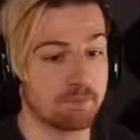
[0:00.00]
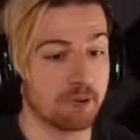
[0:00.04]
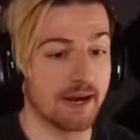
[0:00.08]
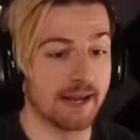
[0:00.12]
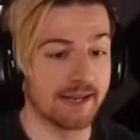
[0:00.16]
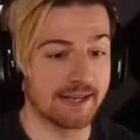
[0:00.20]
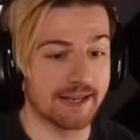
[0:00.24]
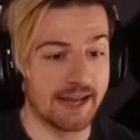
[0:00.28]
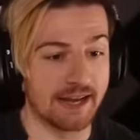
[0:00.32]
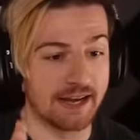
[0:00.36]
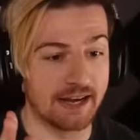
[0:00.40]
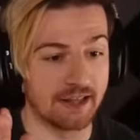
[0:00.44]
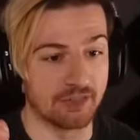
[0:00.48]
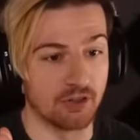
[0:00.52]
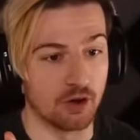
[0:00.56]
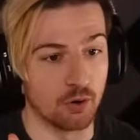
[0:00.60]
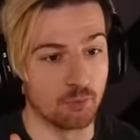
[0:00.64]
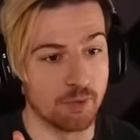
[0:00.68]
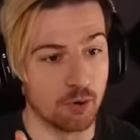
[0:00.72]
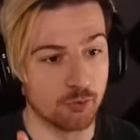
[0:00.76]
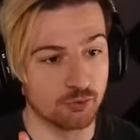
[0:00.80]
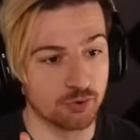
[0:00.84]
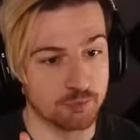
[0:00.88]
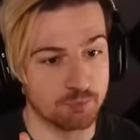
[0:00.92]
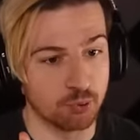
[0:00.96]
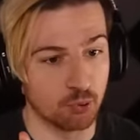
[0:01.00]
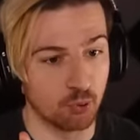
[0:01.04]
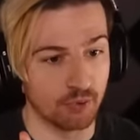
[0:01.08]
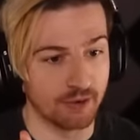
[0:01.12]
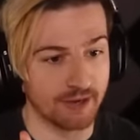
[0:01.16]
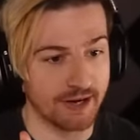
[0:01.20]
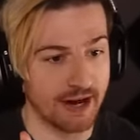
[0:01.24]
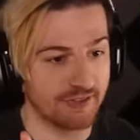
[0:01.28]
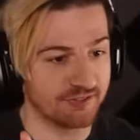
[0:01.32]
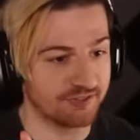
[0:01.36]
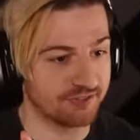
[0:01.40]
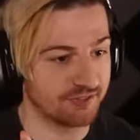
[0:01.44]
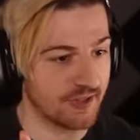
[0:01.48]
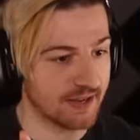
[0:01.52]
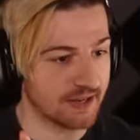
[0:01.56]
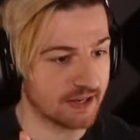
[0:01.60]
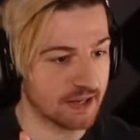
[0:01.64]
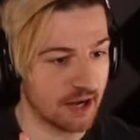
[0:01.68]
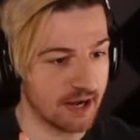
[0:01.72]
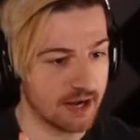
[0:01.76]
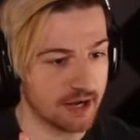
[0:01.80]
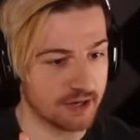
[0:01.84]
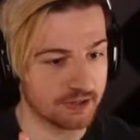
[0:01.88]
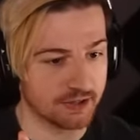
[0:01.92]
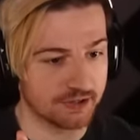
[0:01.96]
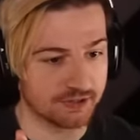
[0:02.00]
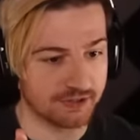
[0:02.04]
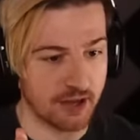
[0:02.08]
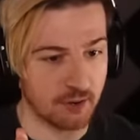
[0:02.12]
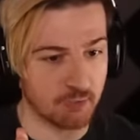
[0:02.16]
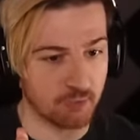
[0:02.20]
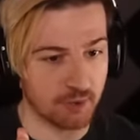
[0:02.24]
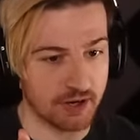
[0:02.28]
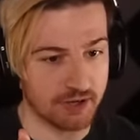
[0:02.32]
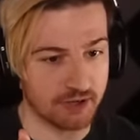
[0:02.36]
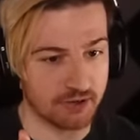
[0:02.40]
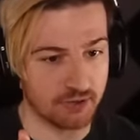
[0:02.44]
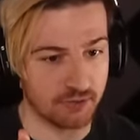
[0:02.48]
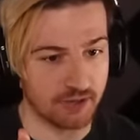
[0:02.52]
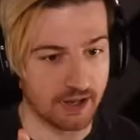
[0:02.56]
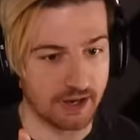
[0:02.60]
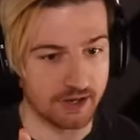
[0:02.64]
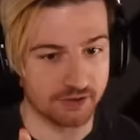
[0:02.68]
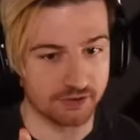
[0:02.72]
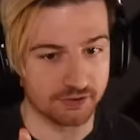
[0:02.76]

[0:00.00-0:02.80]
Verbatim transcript: But I get it though. Most importantly, I think I understand what I do there.